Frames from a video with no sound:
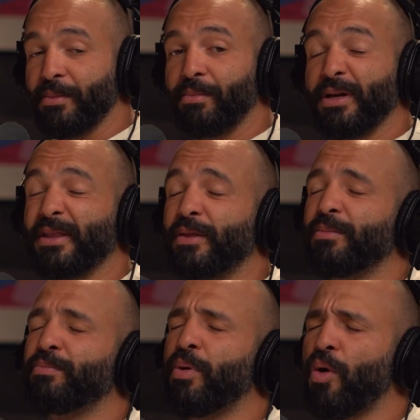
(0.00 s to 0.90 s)
But the
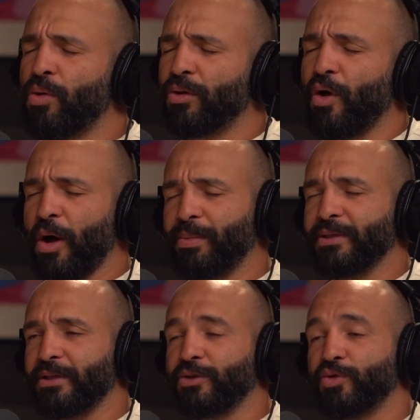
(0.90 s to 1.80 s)
polar
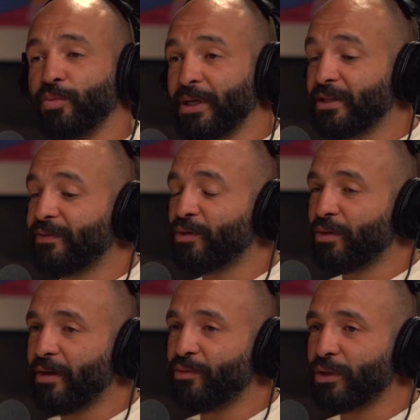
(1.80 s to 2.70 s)
opposite is true, because if you
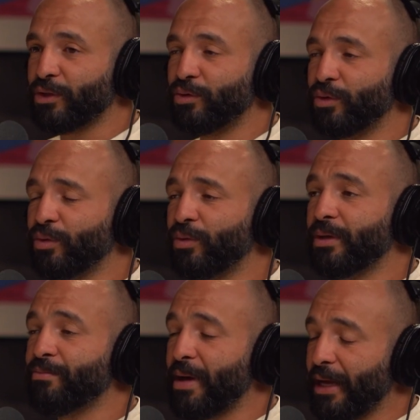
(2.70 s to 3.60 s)
love what you do,
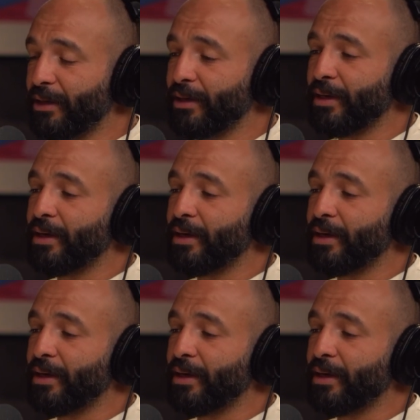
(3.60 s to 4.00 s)
man,